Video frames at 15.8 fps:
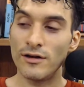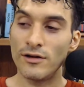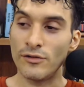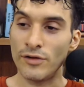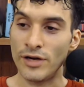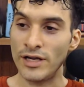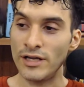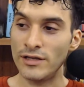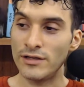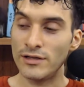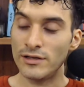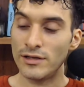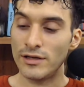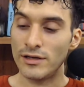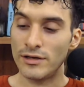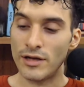right?
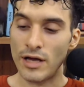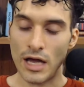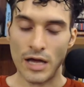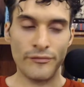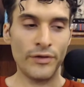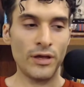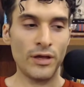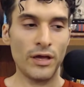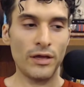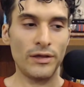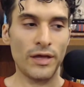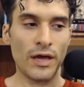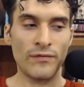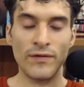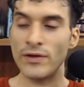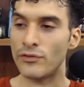I think,
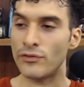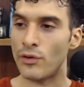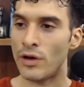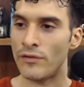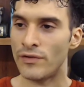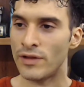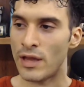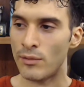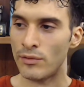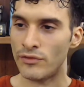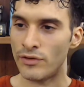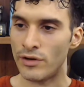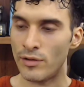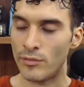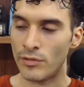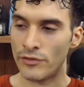I think so. I think that was the
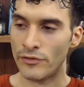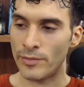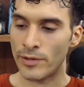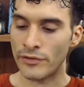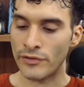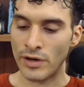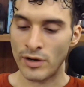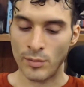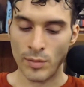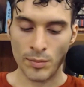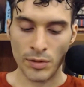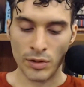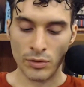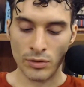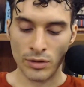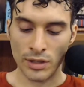numbers, because I remember
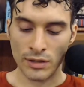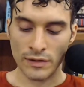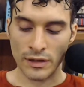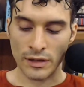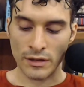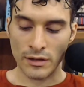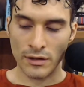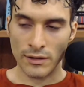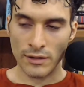donating.